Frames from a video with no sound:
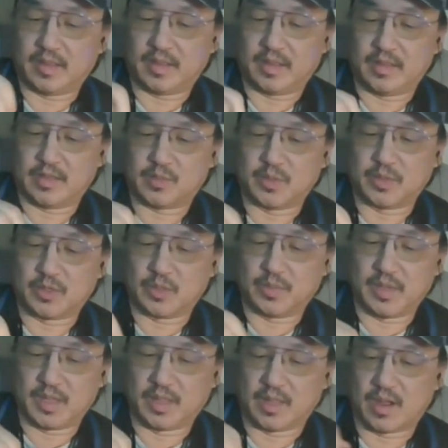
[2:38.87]
is supposed to
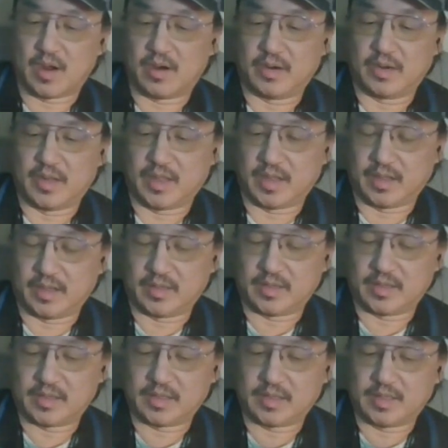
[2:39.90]
be in the hard
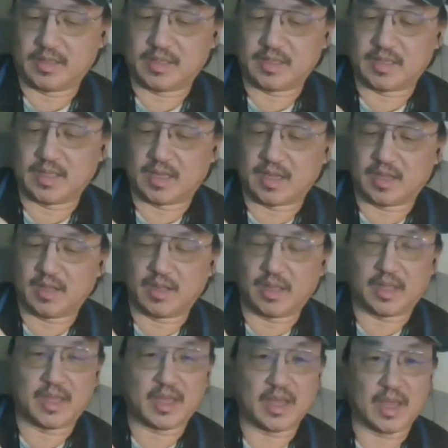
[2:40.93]
case. This is the
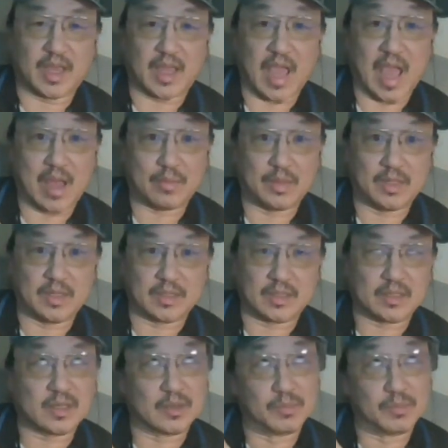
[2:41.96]
Camillus